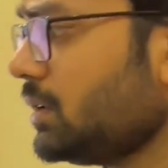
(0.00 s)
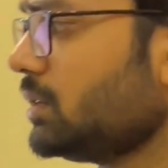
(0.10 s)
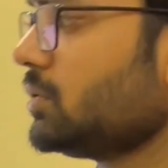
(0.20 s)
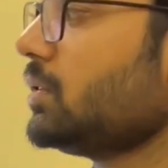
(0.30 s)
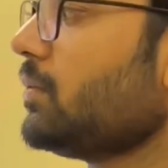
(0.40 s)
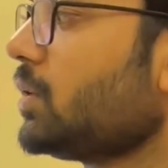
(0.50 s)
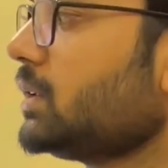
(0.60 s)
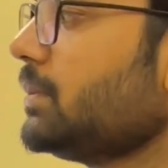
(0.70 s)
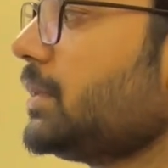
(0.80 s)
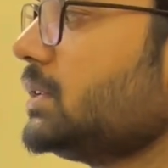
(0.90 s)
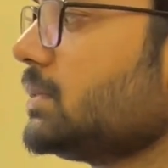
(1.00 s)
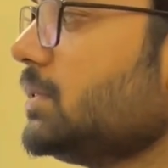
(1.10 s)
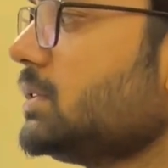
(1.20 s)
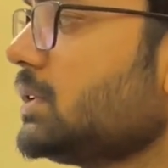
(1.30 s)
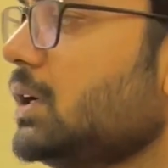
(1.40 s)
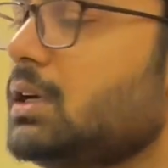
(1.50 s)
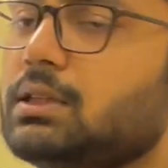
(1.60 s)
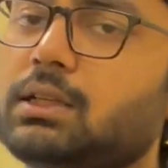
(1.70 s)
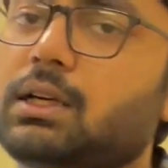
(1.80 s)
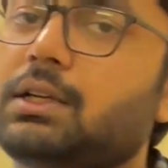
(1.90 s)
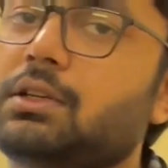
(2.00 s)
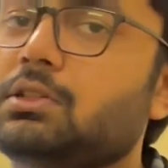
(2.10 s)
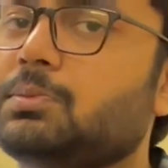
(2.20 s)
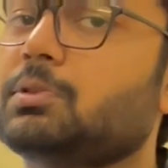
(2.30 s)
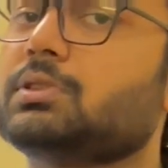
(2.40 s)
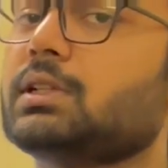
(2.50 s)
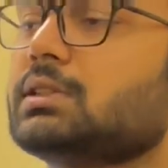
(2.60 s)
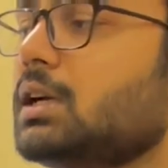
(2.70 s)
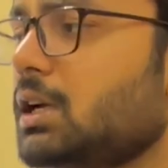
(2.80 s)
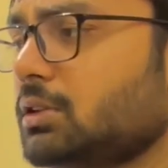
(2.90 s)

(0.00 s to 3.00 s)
So what are the principles? The continuous process.